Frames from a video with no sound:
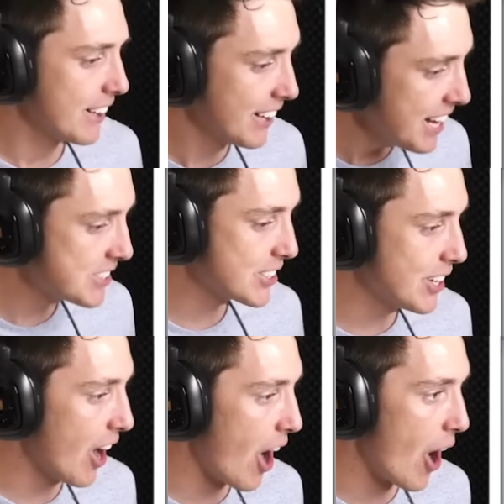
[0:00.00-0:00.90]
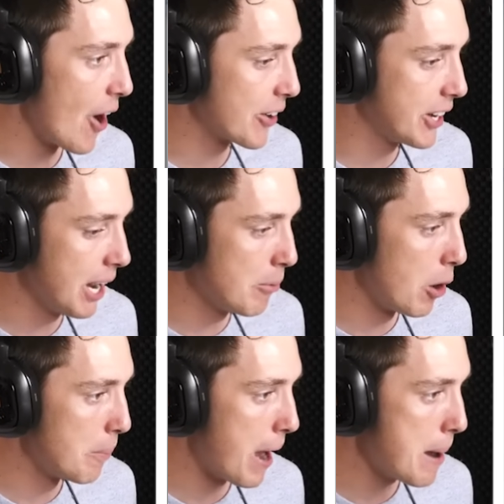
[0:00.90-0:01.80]
Let's go! Come
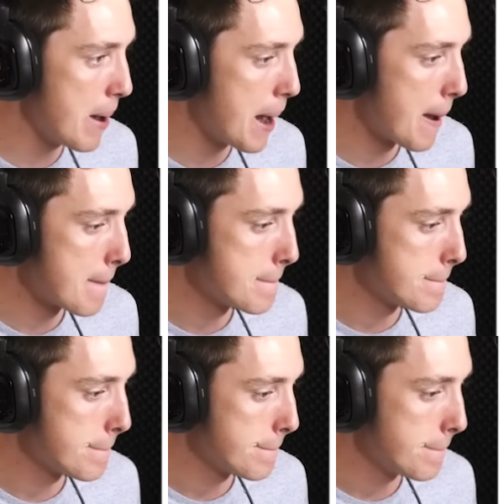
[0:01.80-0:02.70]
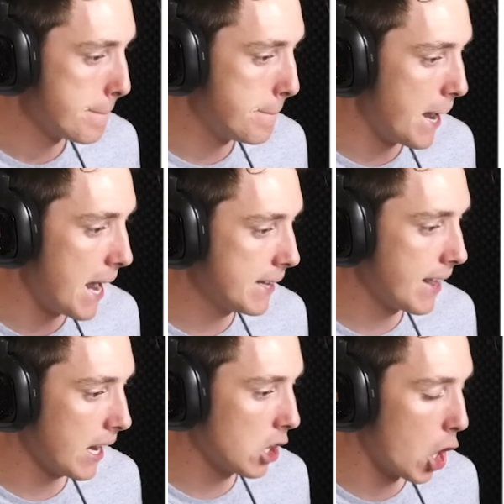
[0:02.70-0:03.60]
on, baby. Behead
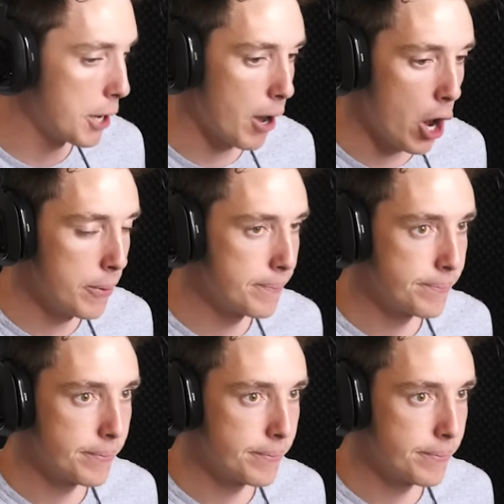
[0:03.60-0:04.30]
that clone, no?